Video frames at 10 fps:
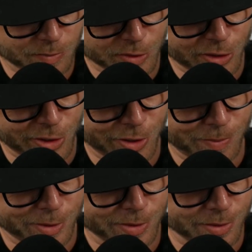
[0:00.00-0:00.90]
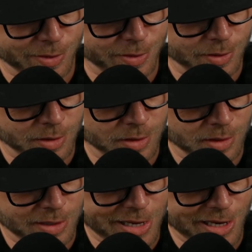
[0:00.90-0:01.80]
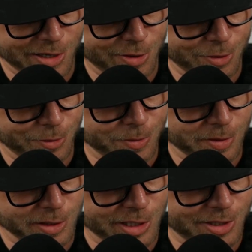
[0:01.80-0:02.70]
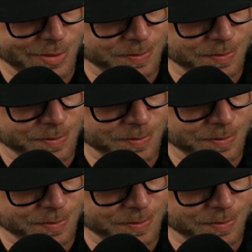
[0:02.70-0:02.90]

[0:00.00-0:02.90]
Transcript: became a new lead.